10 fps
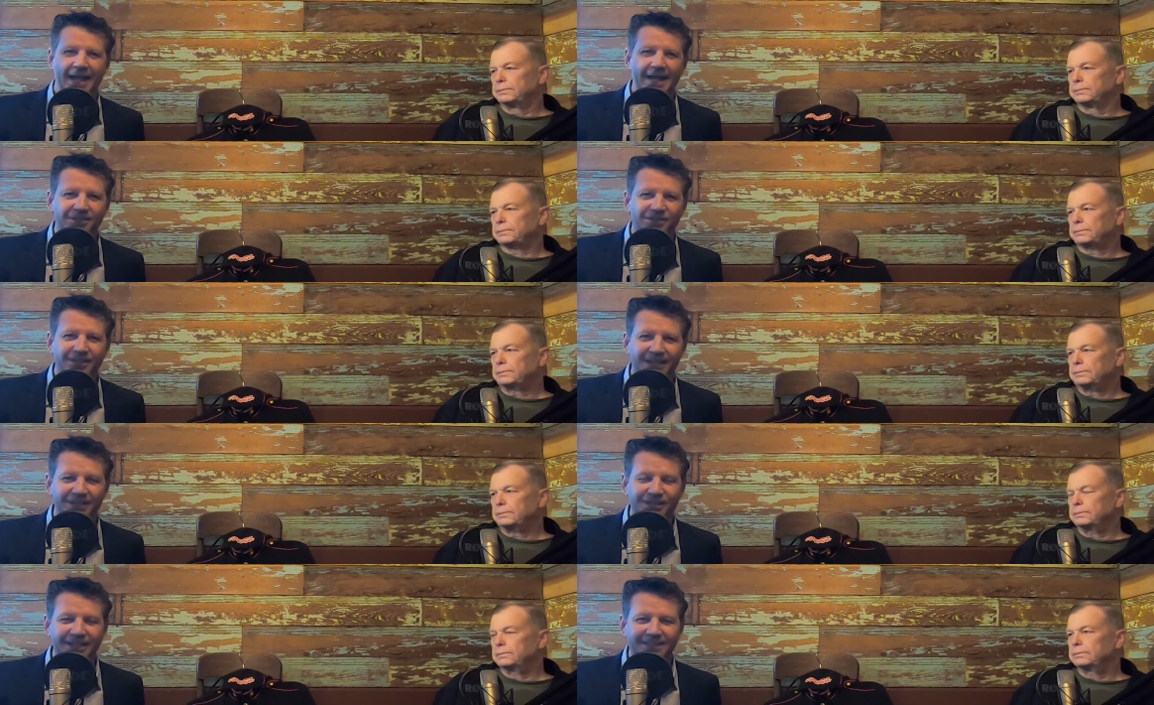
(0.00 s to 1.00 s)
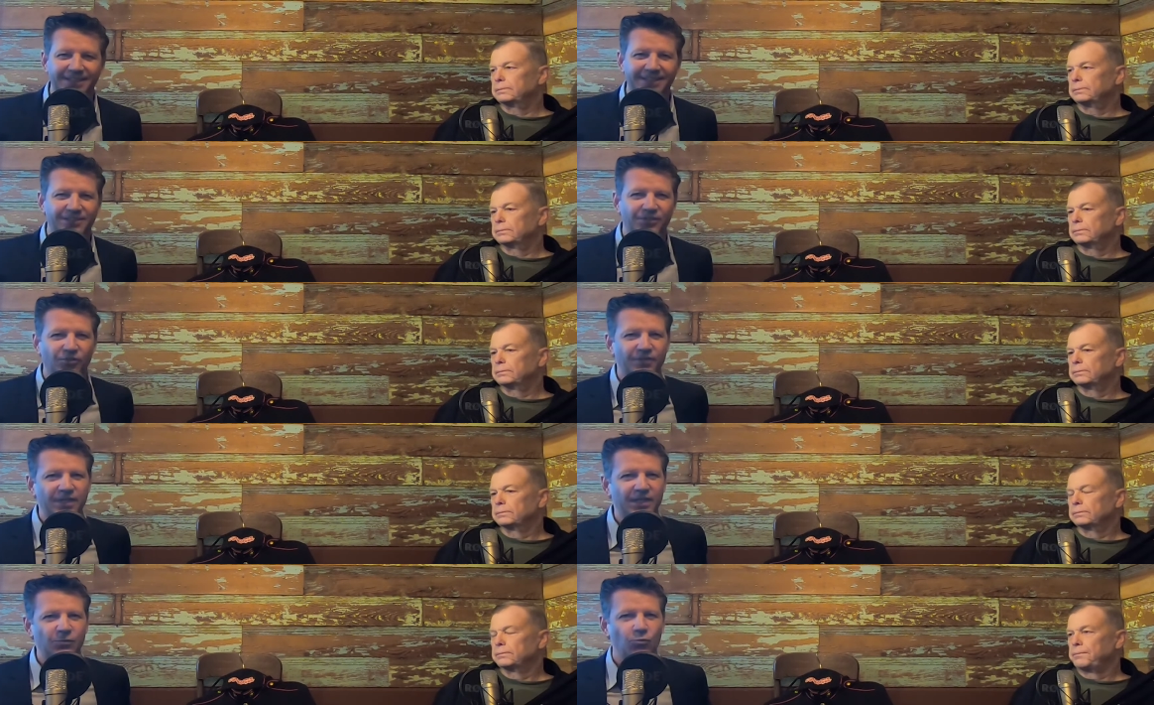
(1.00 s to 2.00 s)
Speaker 1: Hey, it's JC
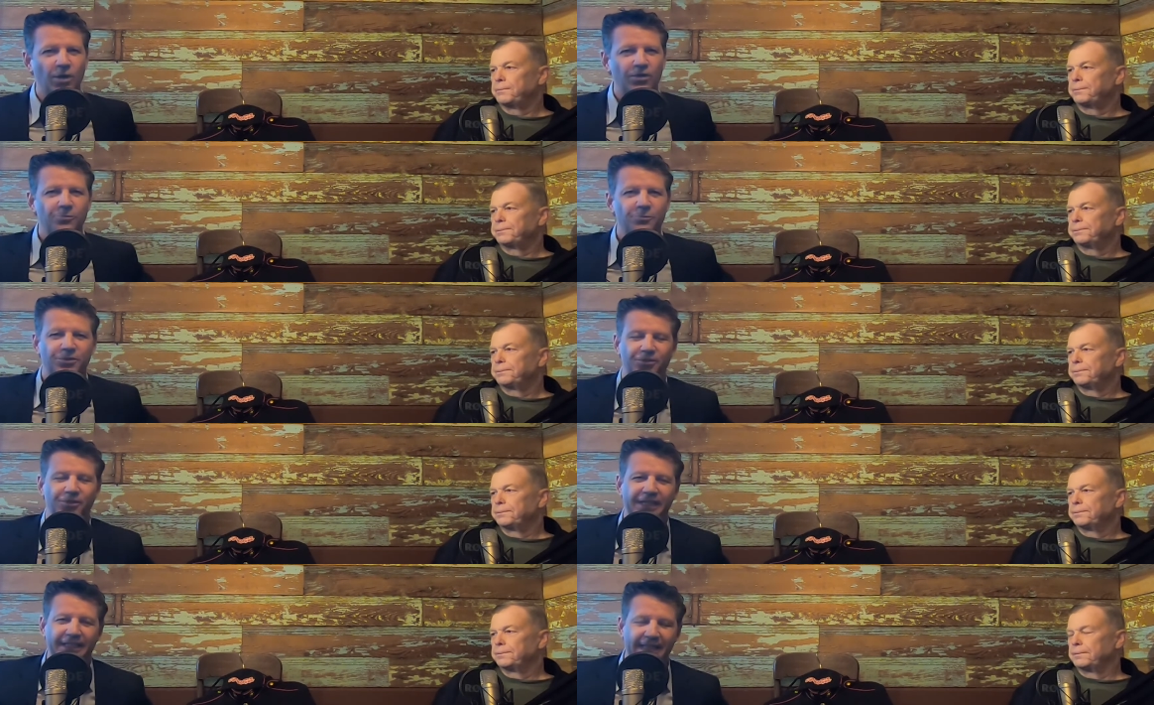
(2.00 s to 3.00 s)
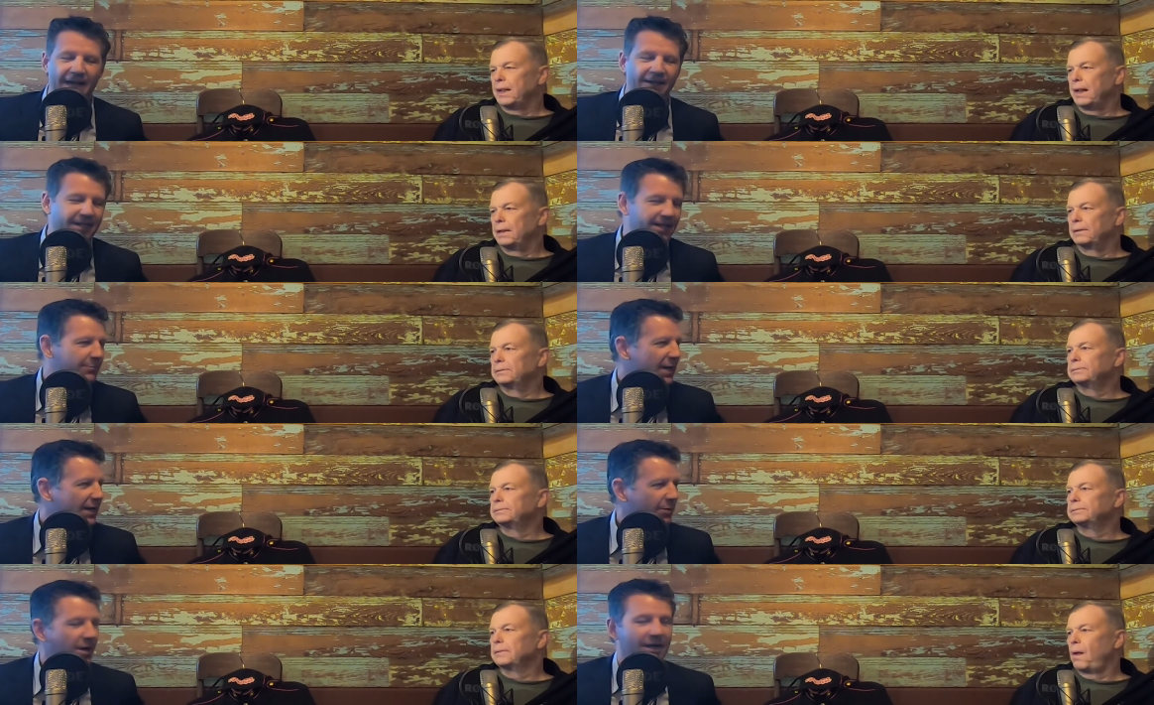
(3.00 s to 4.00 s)
Sylvie. Welcome to the Loudoun
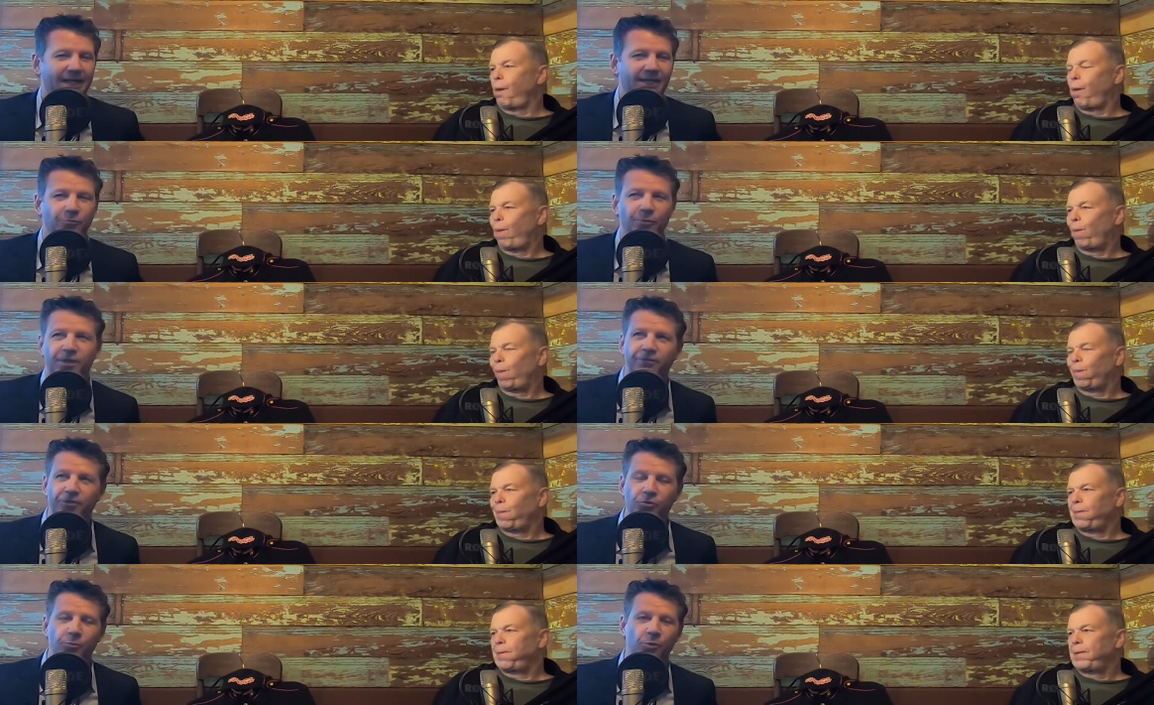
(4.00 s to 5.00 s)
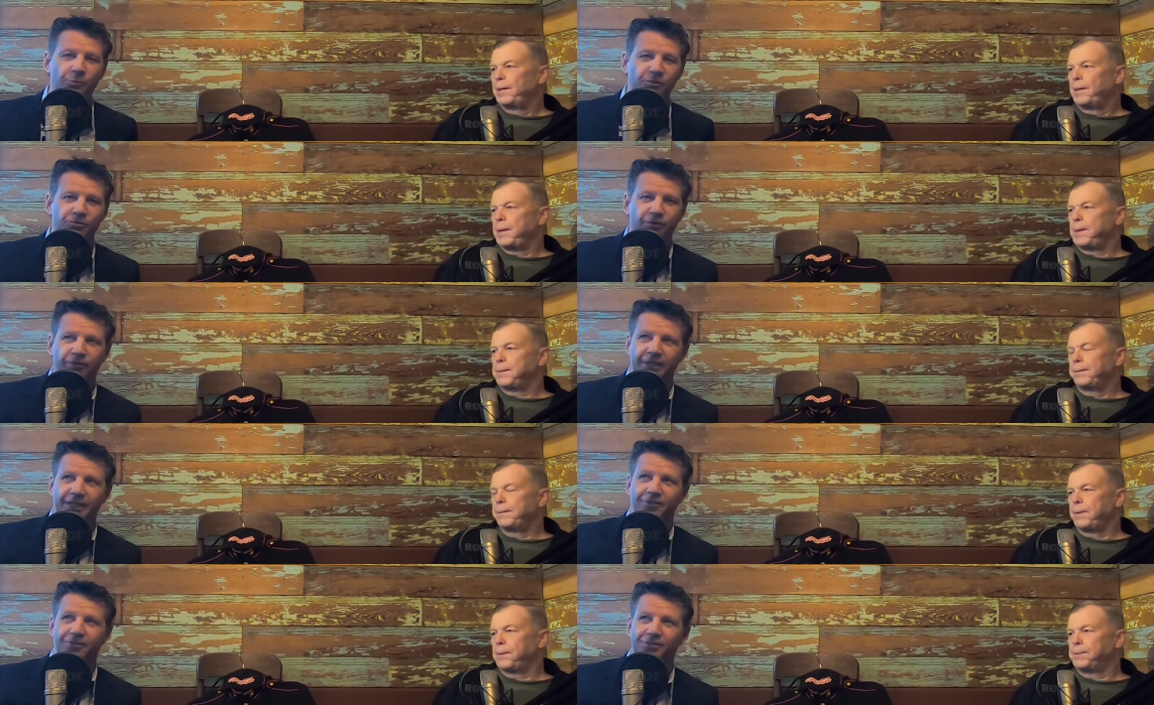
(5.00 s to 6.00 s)
Impact Podcast. We interview
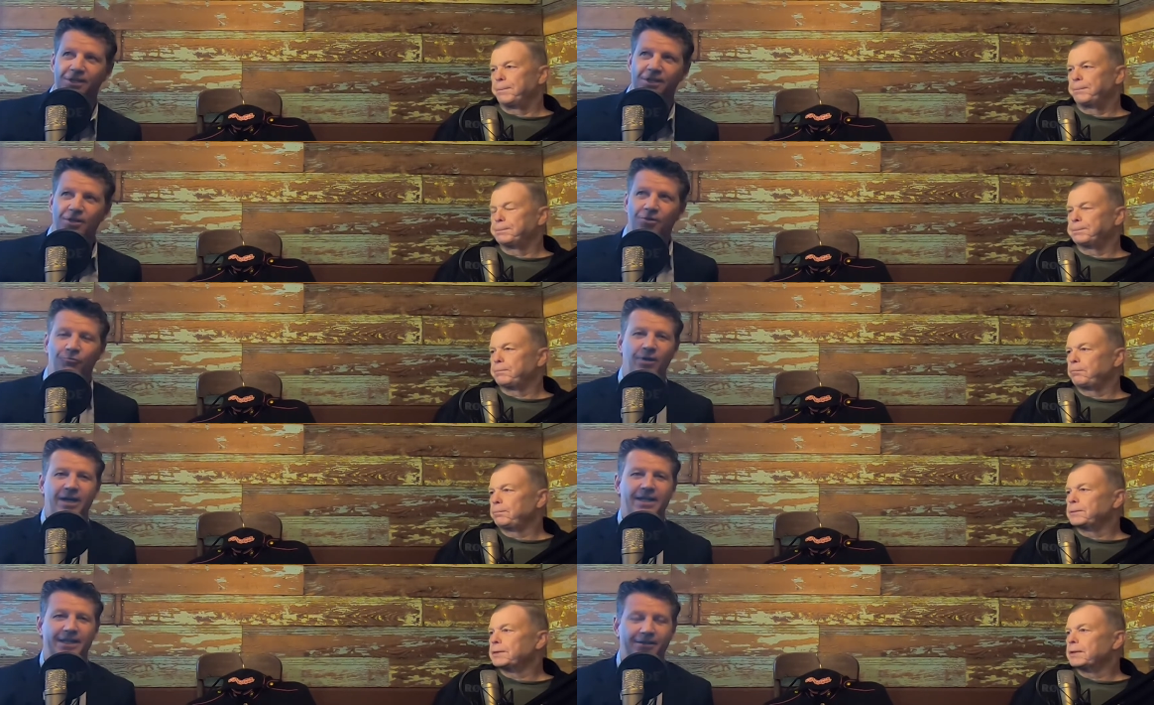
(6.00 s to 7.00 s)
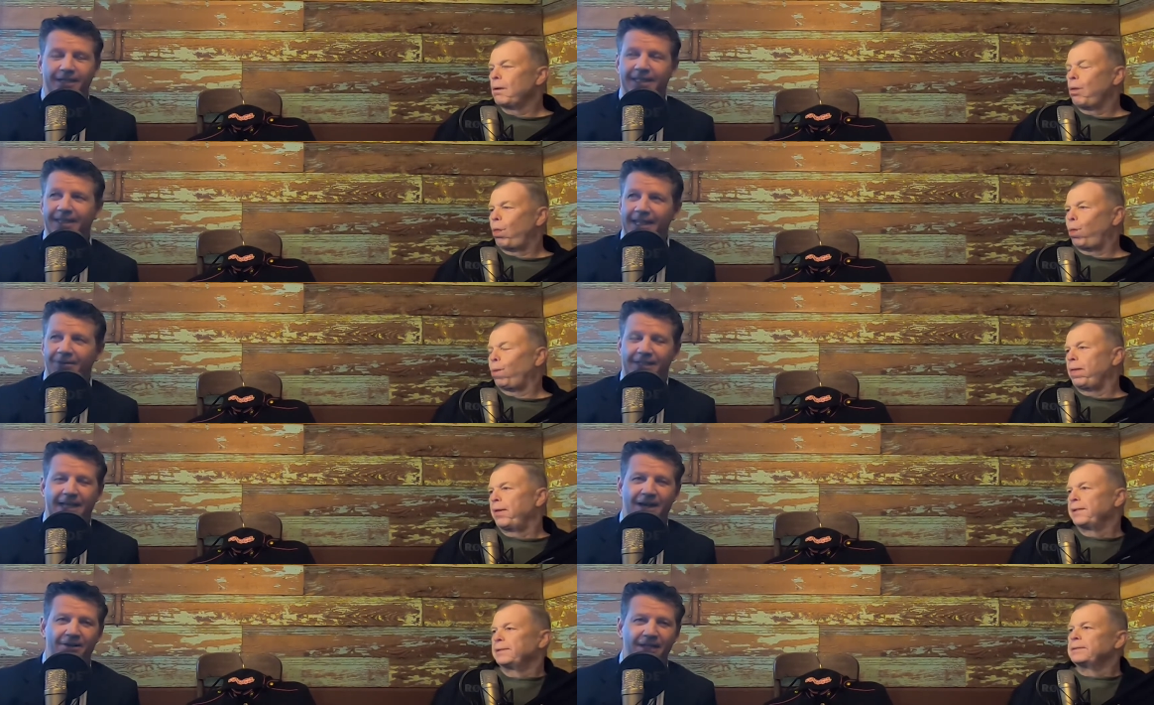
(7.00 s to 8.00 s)
purpose-driven leaders right here in
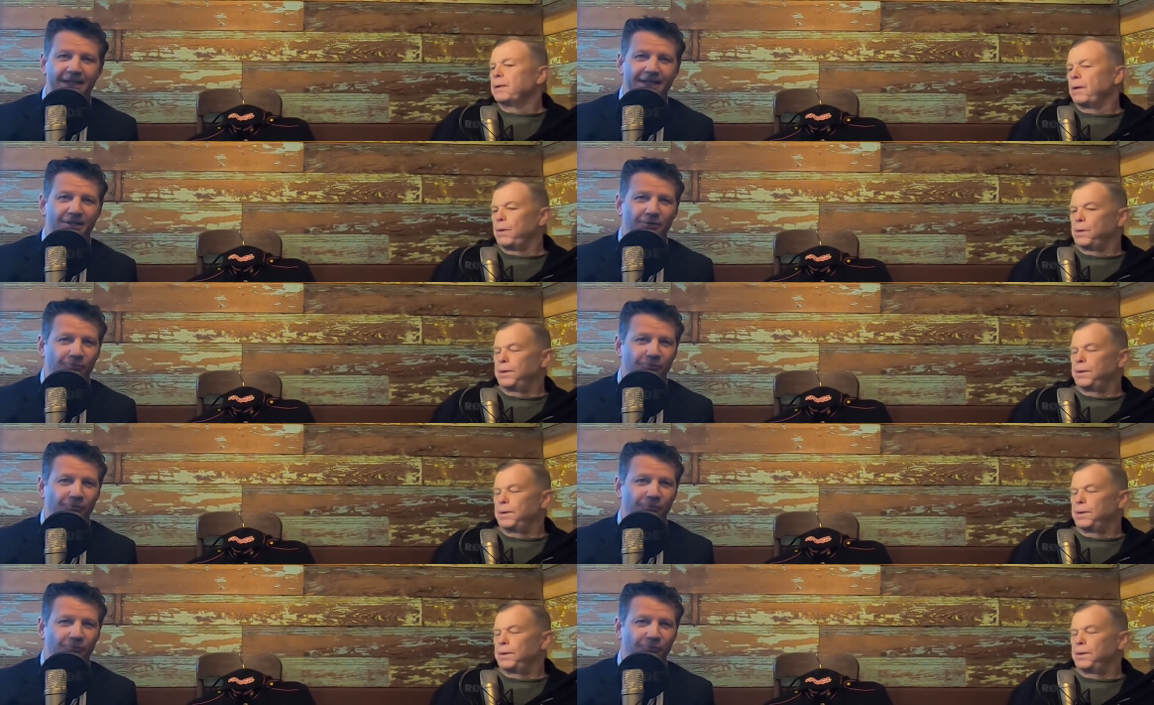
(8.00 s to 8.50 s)
Loudoun County.